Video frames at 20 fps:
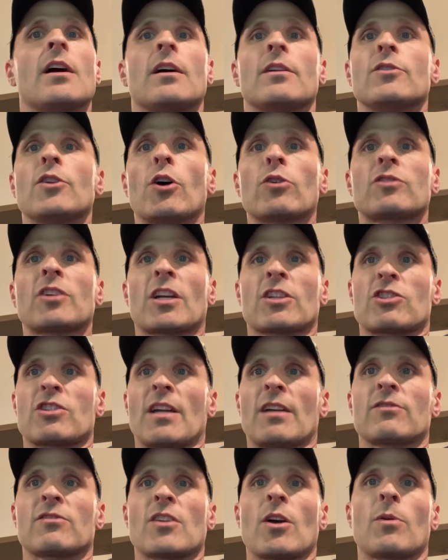No
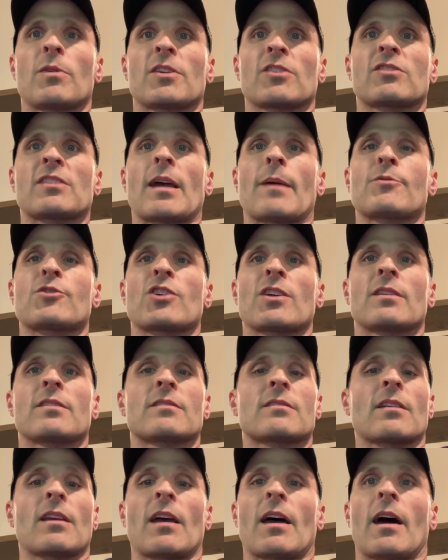touchdowns, no interceptions.